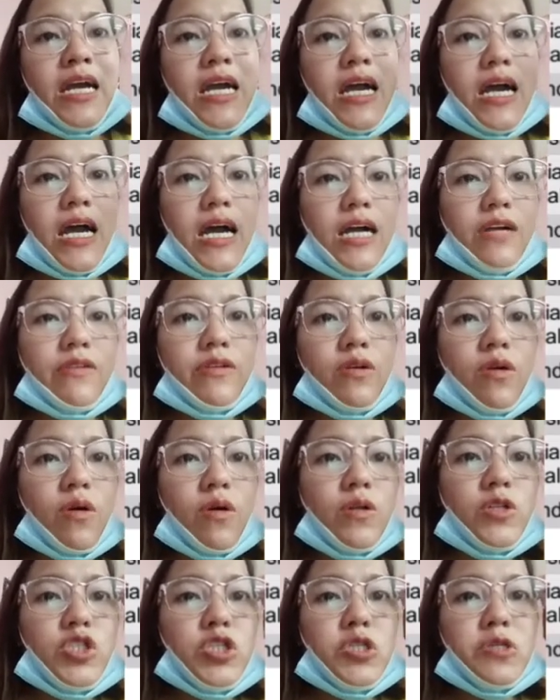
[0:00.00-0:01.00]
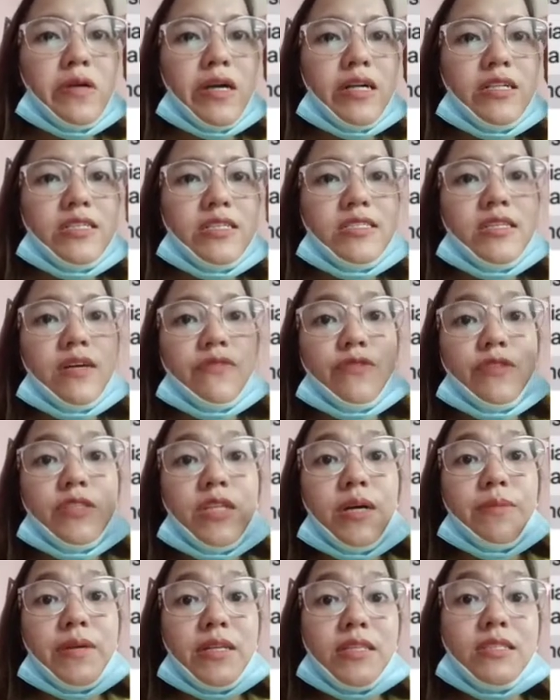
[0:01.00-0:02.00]
agricultural is the
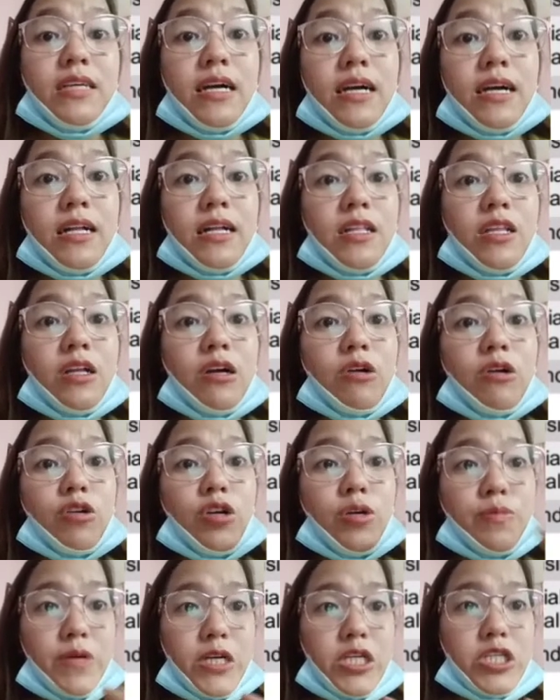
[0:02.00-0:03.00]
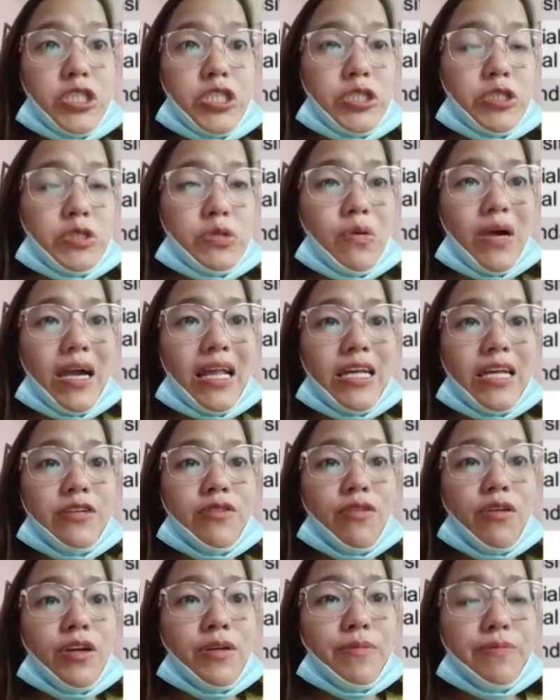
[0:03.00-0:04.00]
fundamental occupation, while in
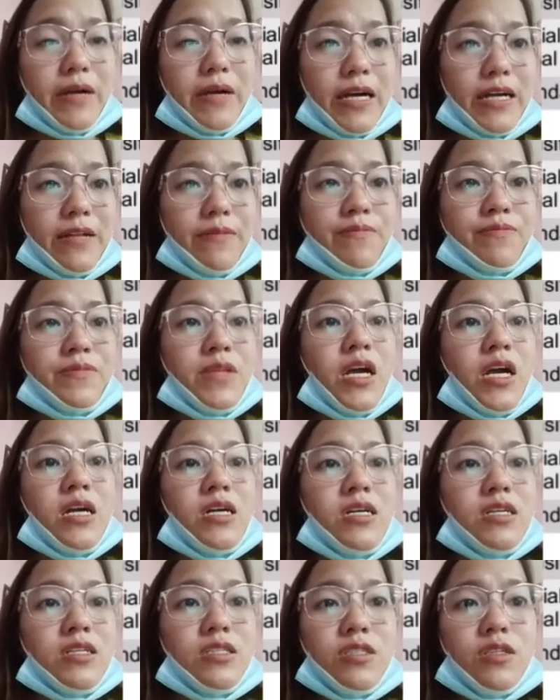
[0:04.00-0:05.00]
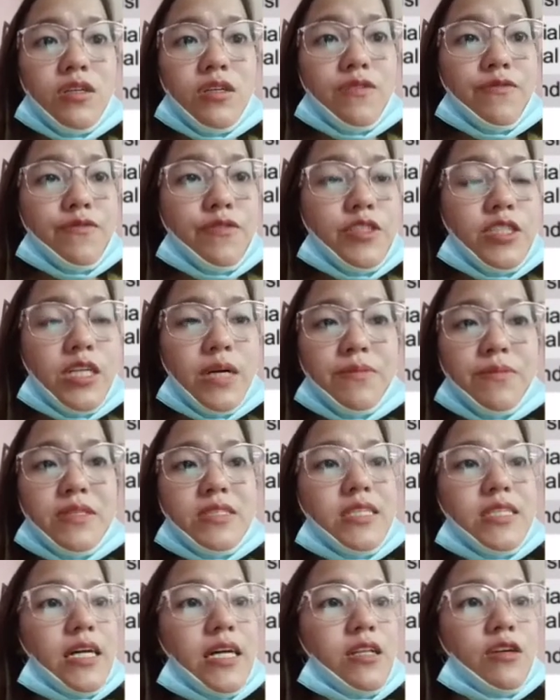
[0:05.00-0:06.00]
urban, no
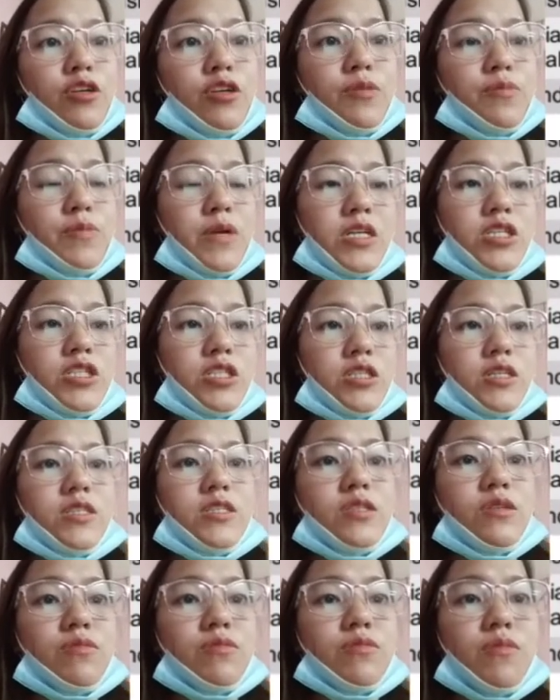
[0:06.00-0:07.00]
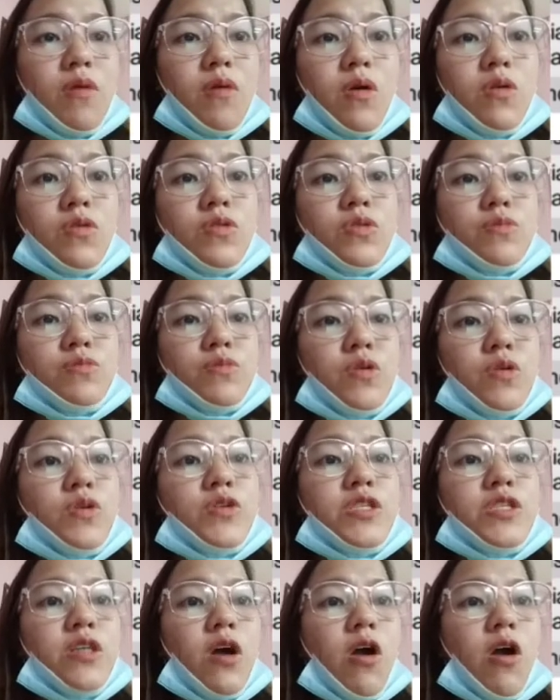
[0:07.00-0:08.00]
fundamental occupation. So
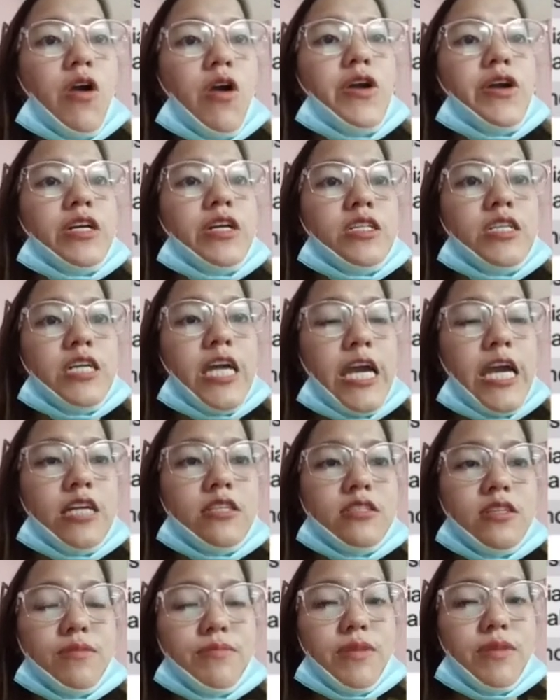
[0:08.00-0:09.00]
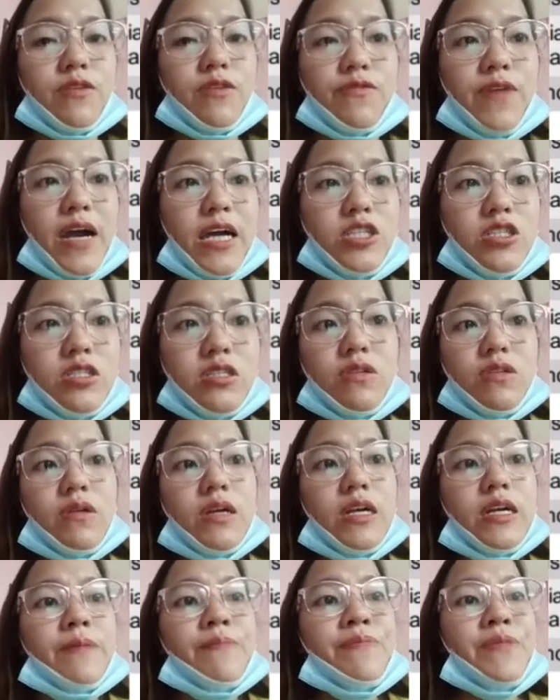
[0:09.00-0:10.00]
most are engaged in
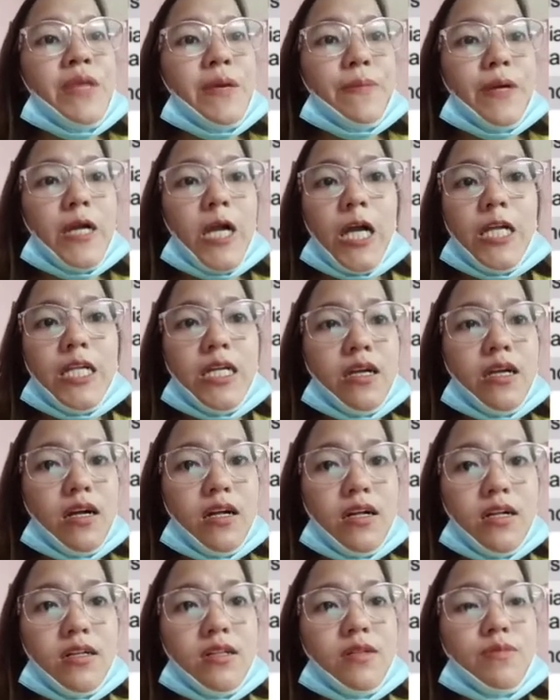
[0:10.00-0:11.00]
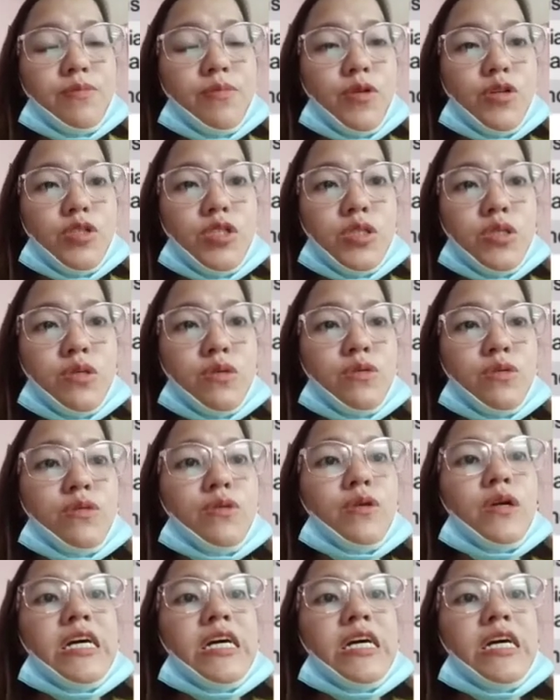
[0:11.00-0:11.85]
manufacturing, mechanical pursuit,